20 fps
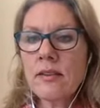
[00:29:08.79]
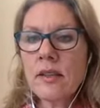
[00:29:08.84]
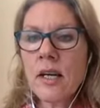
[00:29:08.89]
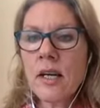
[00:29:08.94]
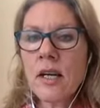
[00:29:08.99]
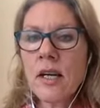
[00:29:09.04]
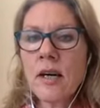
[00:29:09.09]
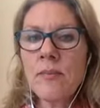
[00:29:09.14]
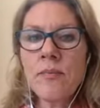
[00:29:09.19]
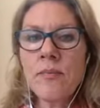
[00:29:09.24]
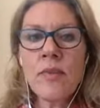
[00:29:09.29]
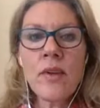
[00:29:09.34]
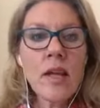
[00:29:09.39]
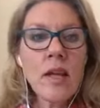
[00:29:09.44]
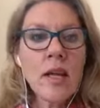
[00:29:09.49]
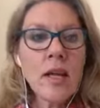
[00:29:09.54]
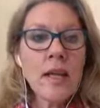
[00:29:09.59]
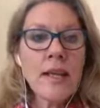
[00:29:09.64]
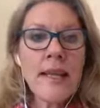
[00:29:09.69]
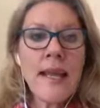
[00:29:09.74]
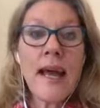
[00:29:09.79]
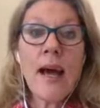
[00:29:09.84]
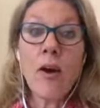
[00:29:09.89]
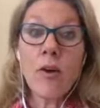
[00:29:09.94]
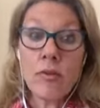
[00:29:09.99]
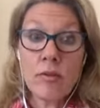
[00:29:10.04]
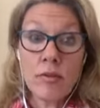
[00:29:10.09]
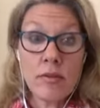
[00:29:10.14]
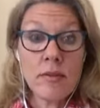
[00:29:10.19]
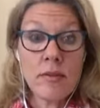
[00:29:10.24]

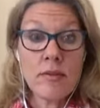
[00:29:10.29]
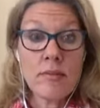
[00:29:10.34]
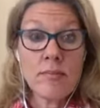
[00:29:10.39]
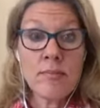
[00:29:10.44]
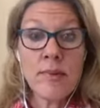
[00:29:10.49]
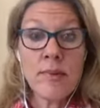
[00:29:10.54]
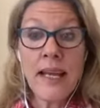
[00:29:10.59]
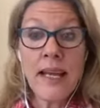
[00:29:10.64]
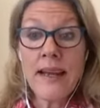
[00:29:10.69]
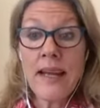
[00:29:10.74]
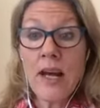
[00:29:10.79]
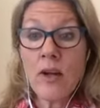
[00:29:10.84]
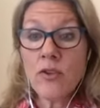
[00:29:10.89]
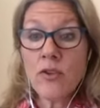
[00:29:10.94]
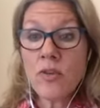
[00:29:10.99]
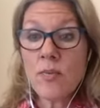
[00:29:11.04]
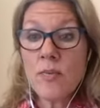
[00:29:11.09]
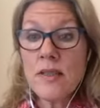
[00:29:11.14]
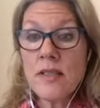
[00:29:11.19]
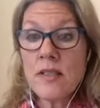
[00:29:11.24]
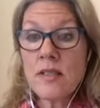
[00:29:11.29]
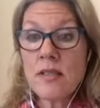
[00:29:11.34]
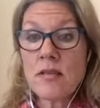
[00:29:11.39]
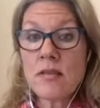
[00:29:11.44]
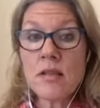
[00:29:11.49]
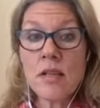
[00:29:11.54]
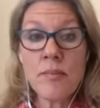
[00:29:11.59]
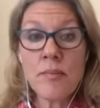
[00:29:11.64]
Now, big announcement